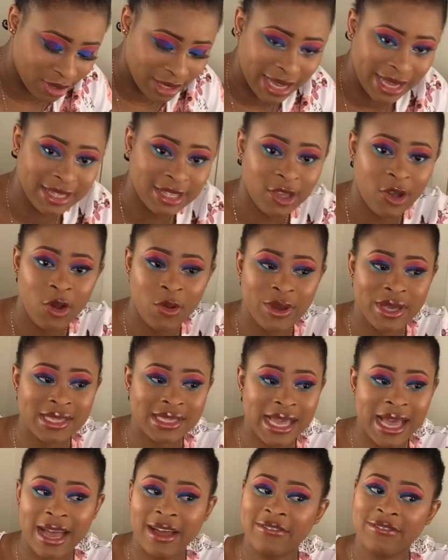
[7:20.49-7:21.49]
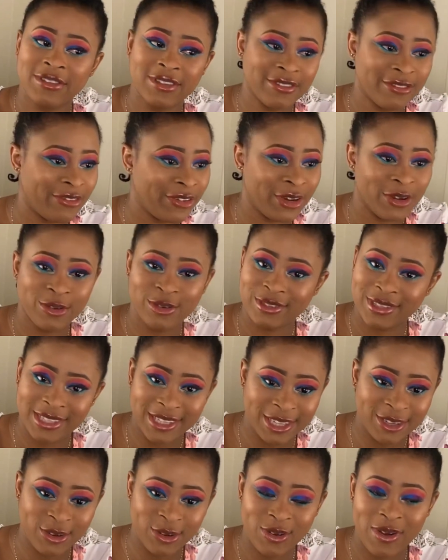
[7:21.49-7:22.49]
Like, they always have the real
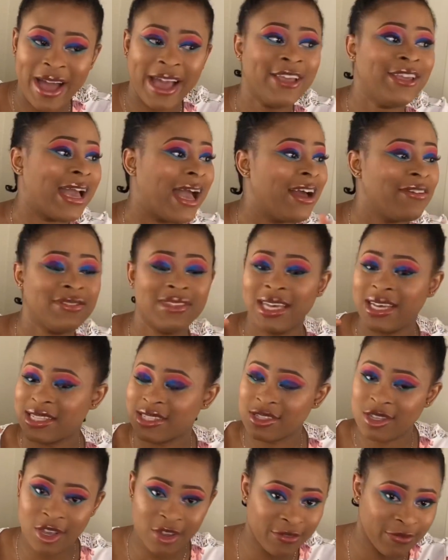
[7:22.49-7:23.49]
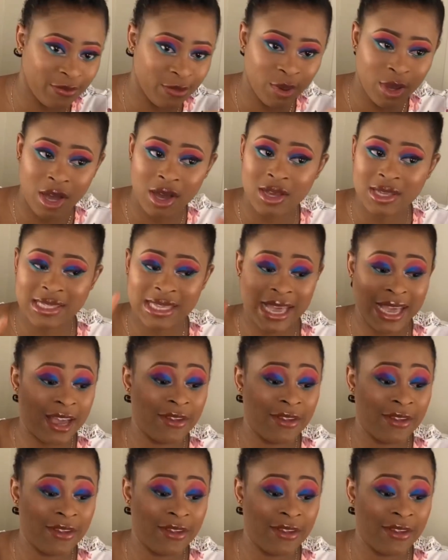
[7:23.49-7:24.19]
deal. I have their soft box.